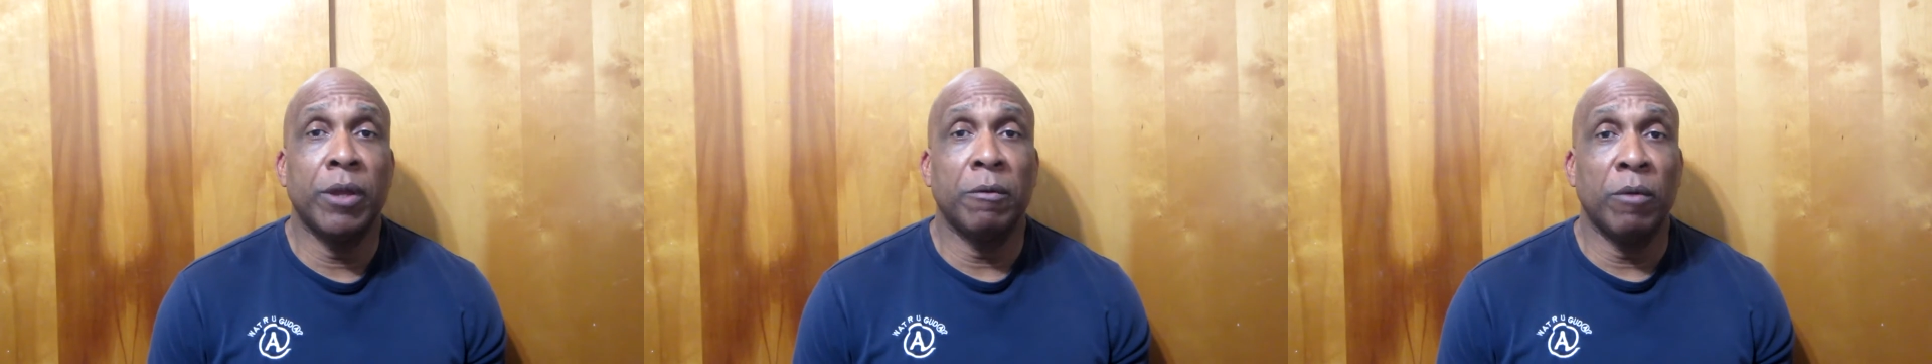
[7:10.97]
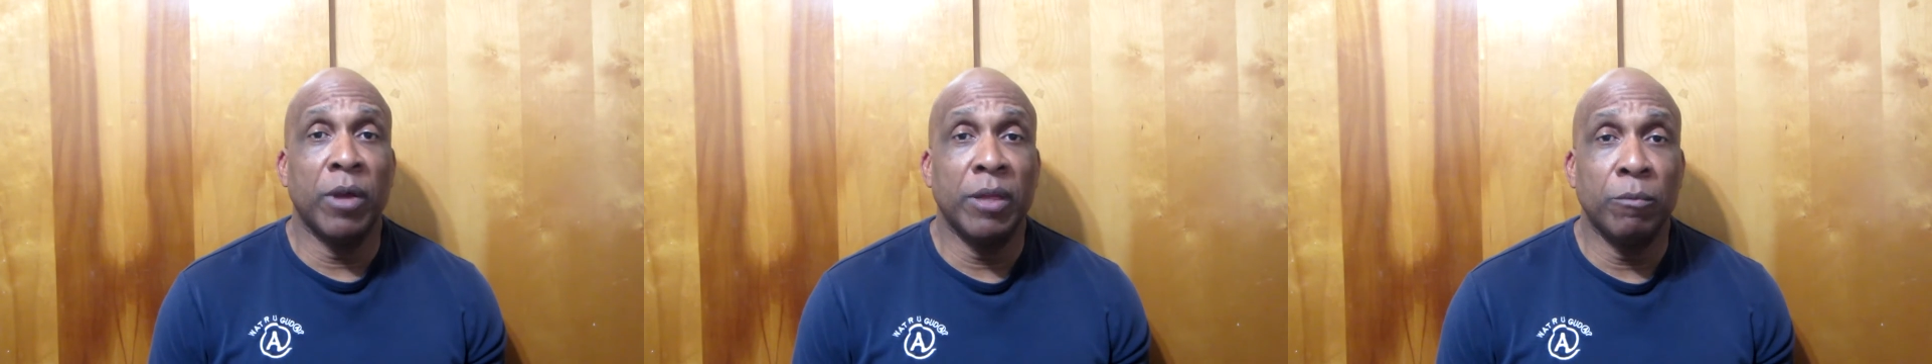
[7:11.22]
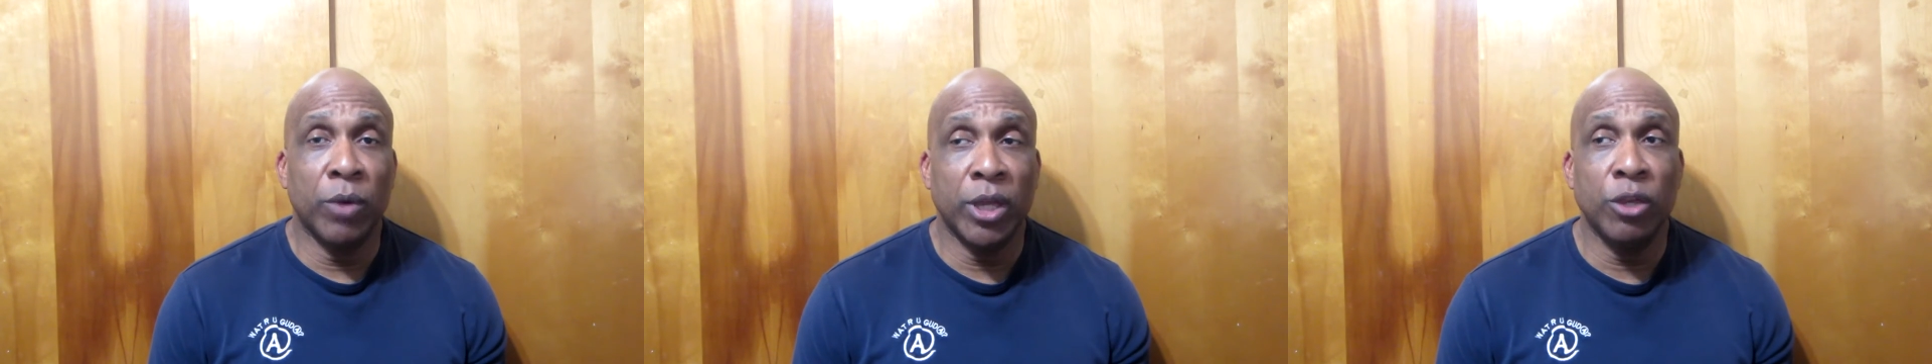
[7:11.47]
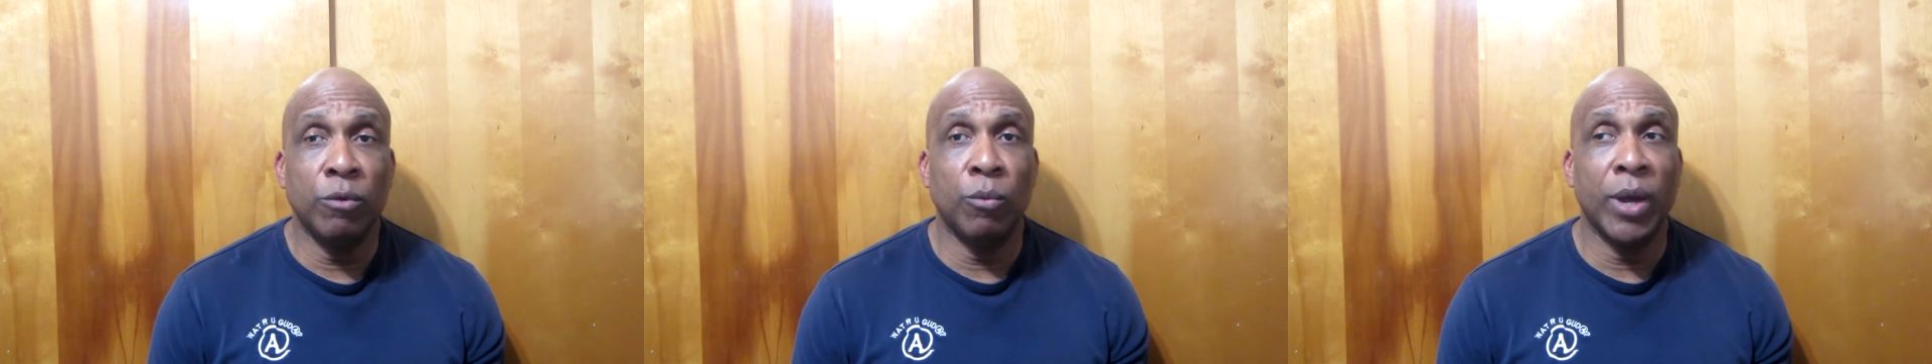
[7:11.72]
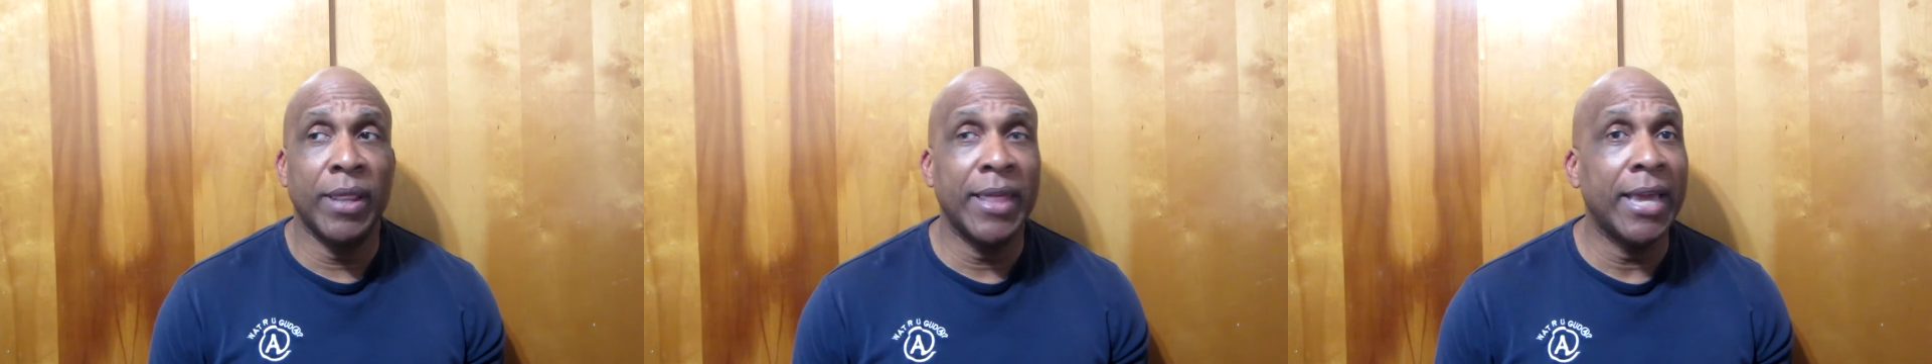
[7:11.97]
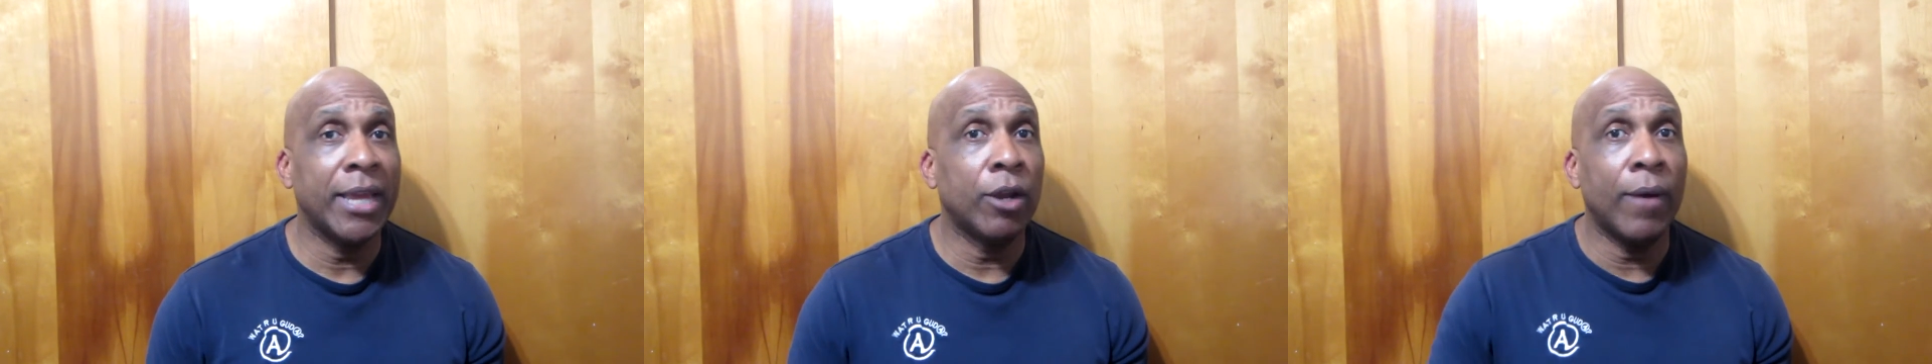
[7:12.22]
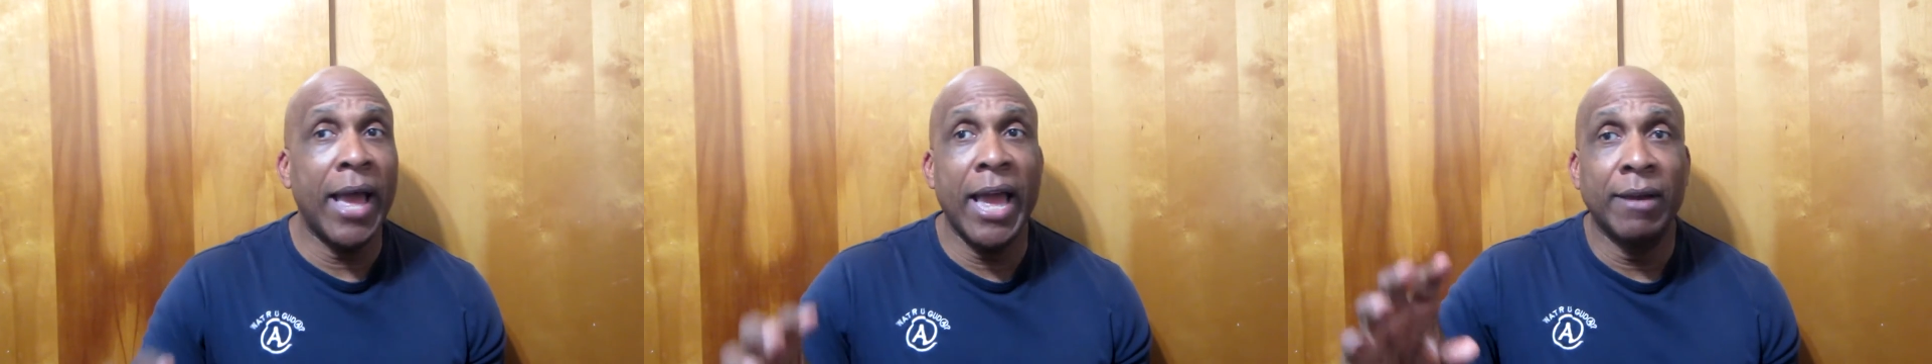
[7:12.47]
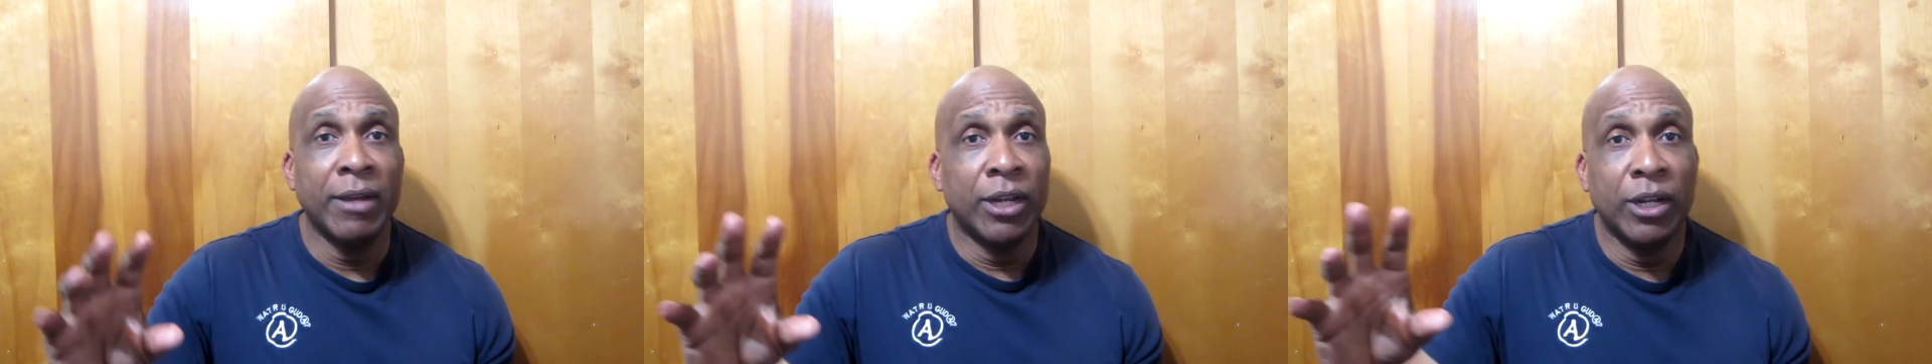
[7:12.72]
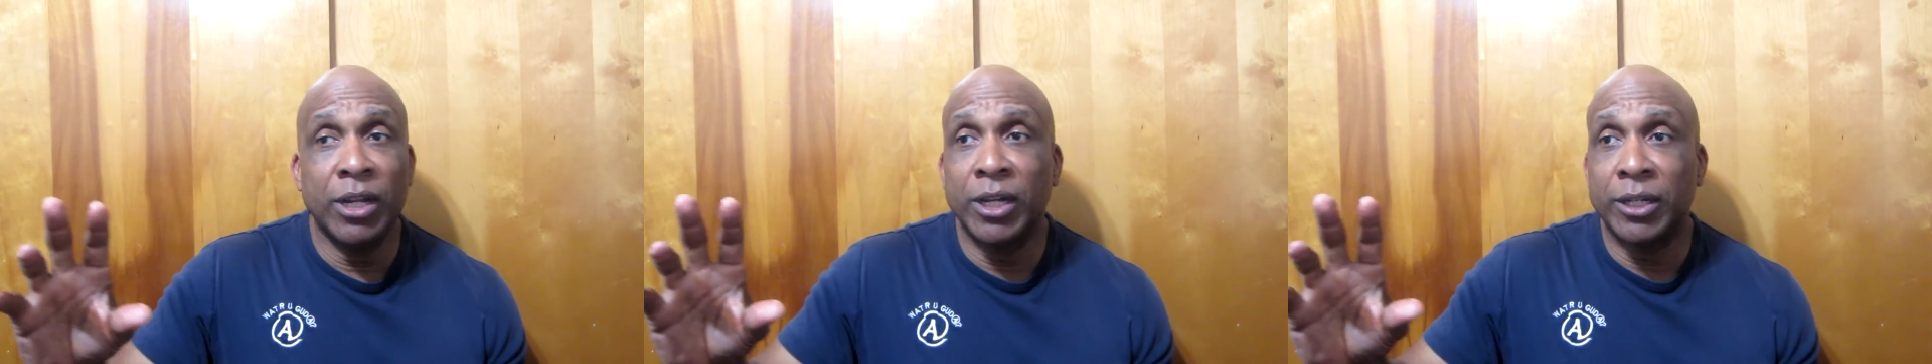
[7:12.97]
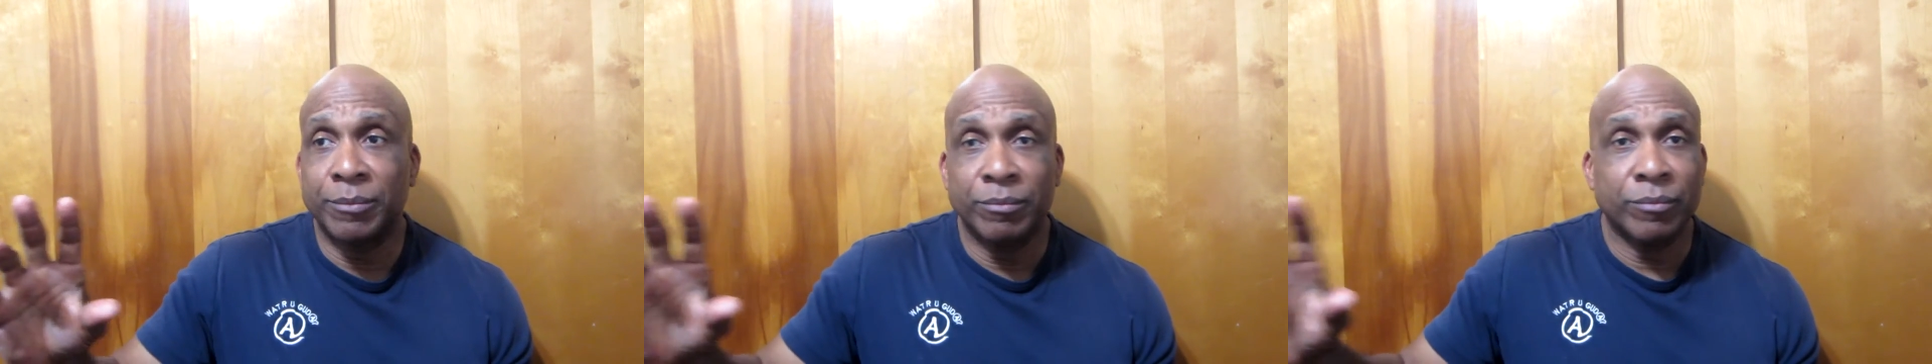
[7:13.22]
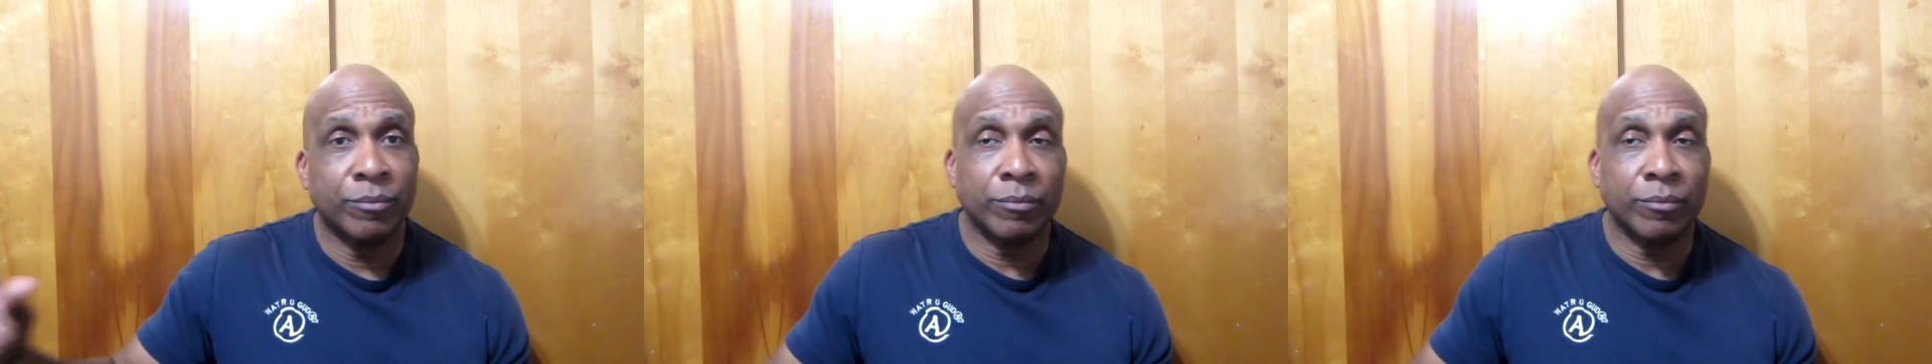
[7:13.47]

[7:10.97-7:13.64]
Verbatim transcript: when you when they don't have look,